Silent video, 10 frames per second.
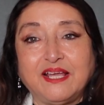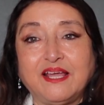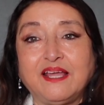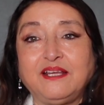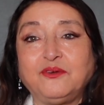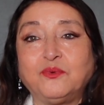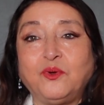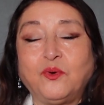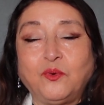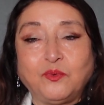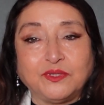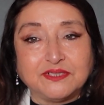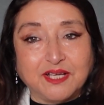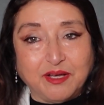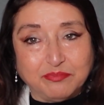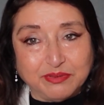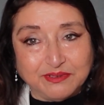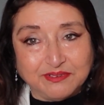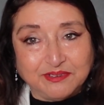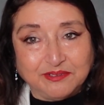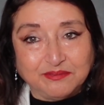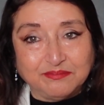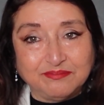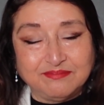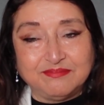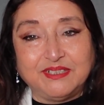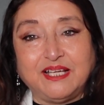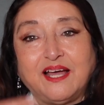And it will always happen. The